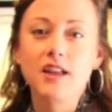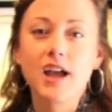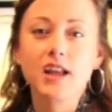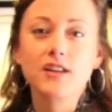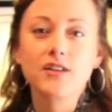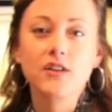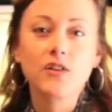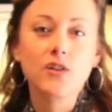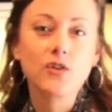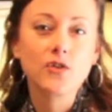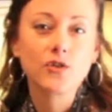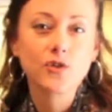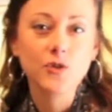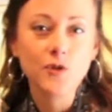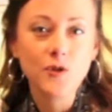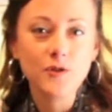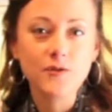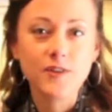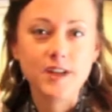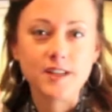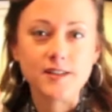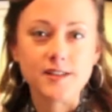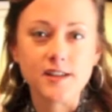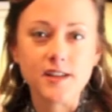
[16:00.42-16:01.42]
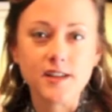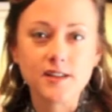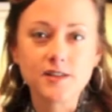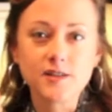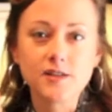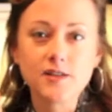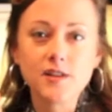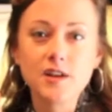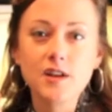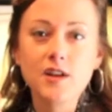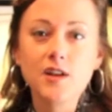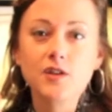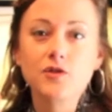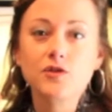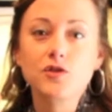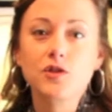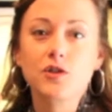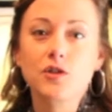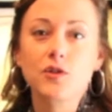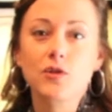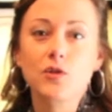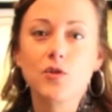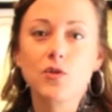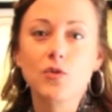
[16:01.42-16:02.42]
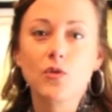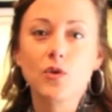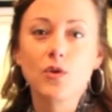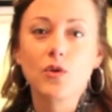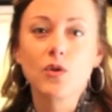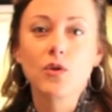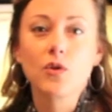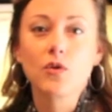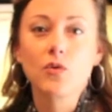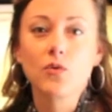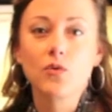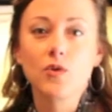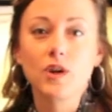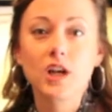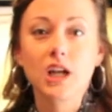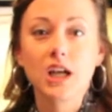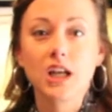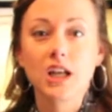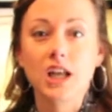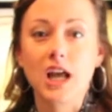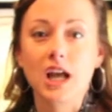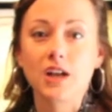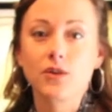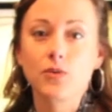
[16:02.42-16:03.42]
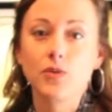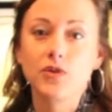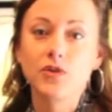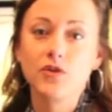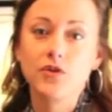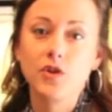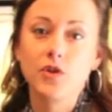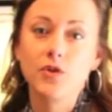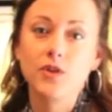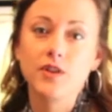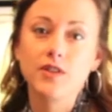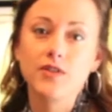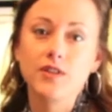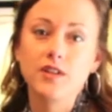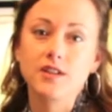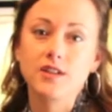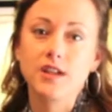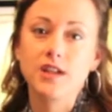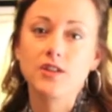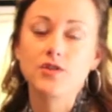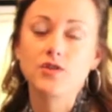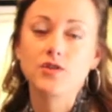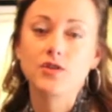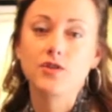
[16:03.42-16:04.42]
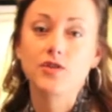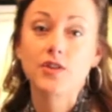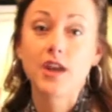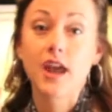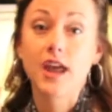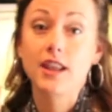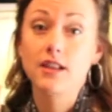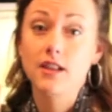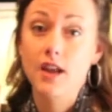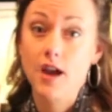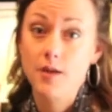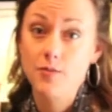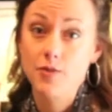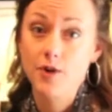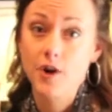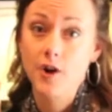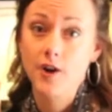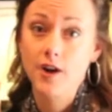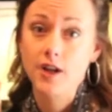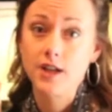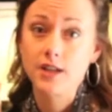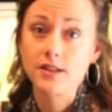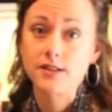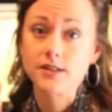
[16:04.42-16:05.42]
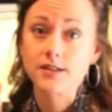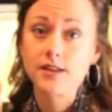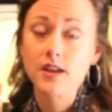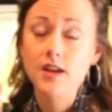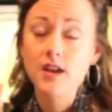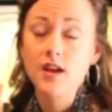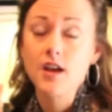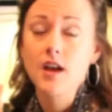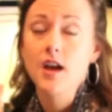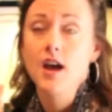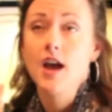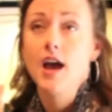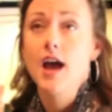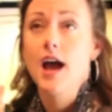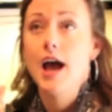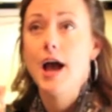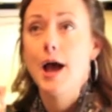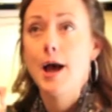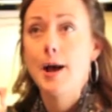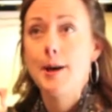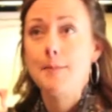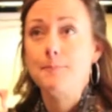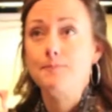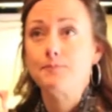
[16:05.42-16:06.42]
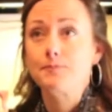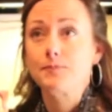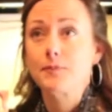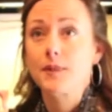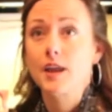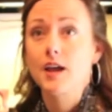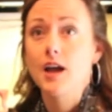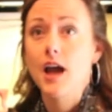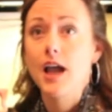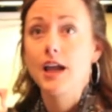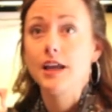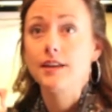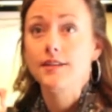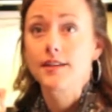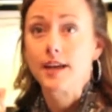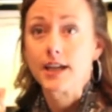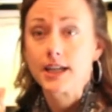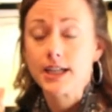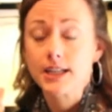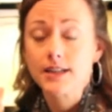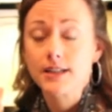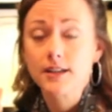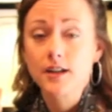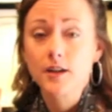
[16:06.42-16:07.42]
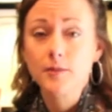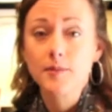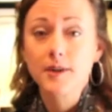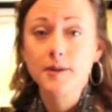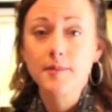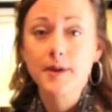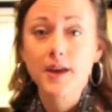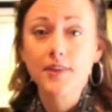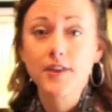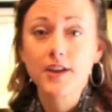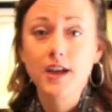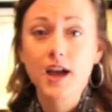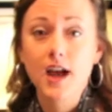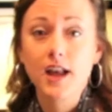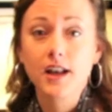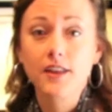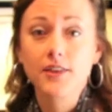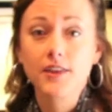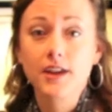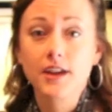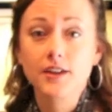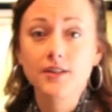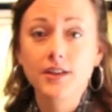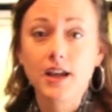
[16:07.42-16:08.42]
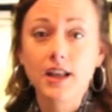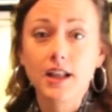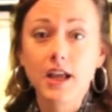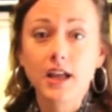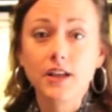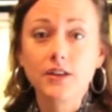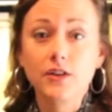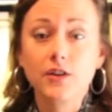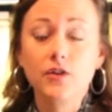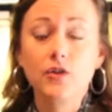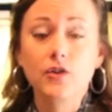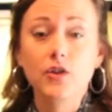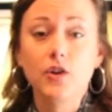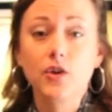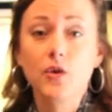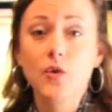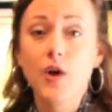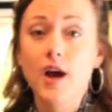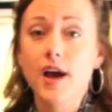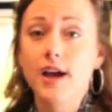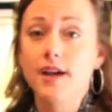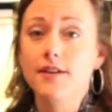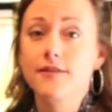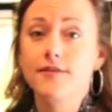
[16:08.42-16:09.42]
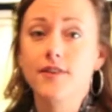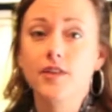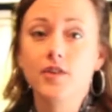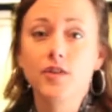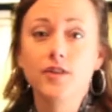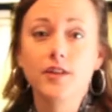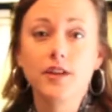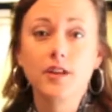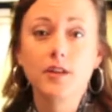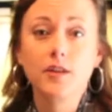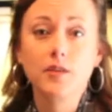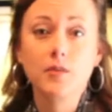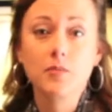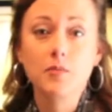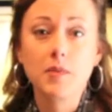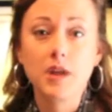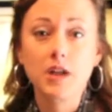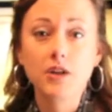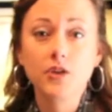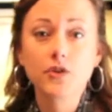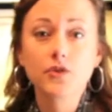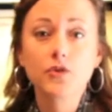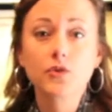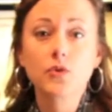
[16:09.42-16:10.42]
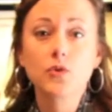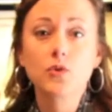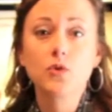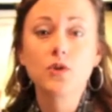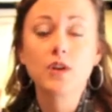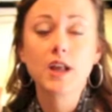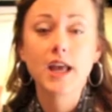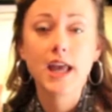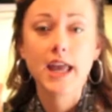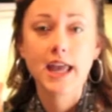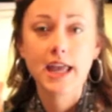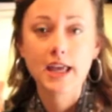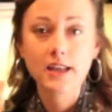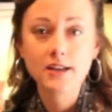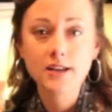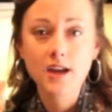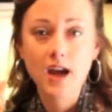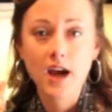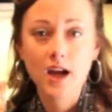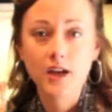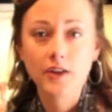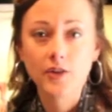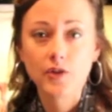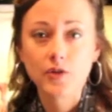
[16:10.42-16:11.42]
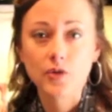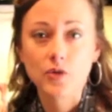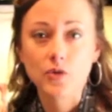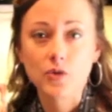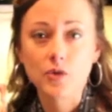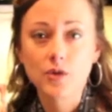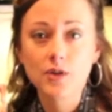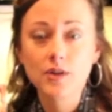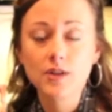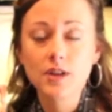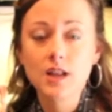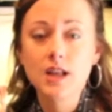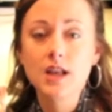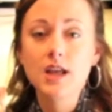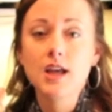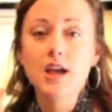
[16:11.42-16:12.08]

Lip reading: like to do school visits to reconnect with students and teachers and librarians. I could tell you a little bit about the kind of things I like to do. I have visited middle school and high school.